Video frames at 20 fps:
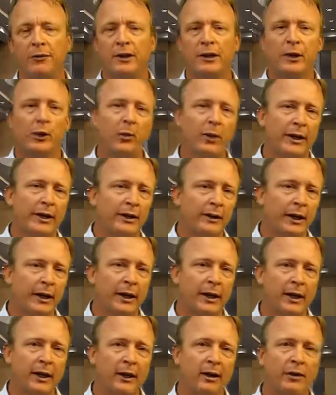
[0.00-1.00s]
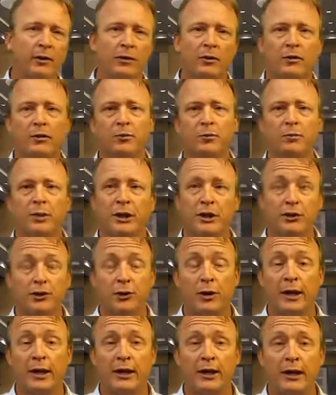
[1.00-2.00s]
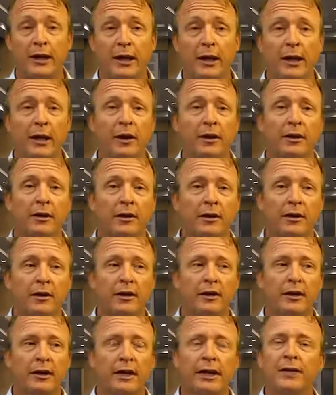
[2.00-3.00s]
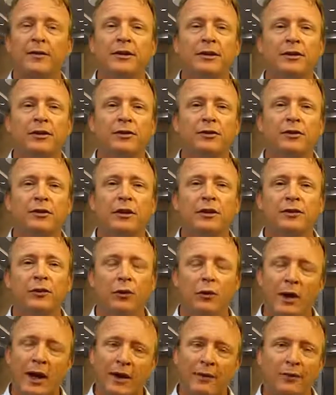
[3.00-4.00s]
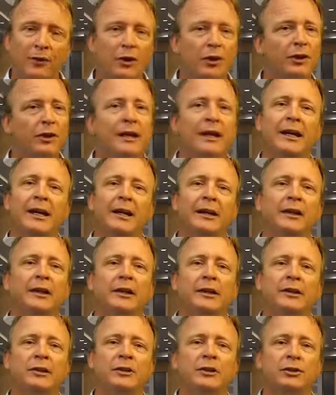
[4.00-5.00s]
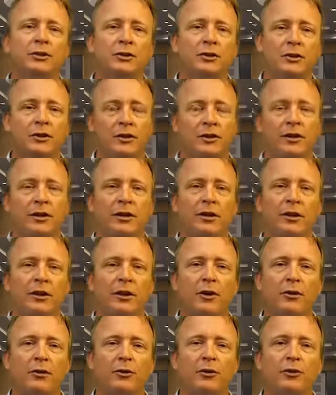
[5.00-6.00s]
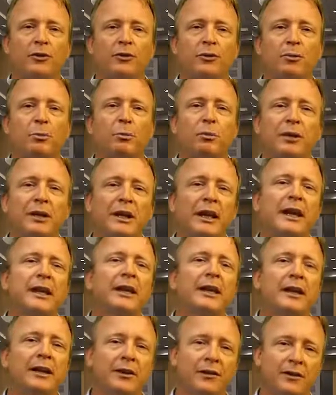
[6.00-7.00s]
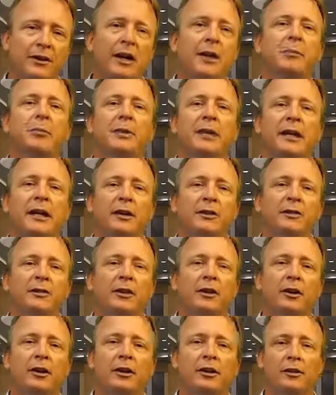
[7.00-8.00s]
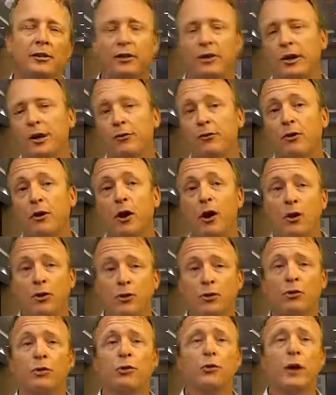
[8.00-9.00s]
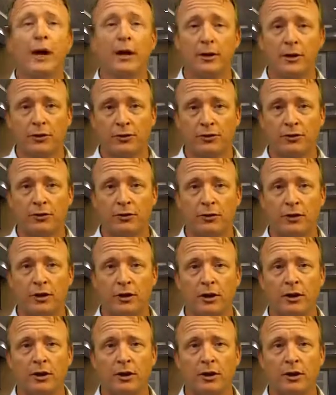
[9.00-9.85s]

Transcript: video editing, picture editing, even just if you have good English, you know, there's plenty of companies looking for article writers.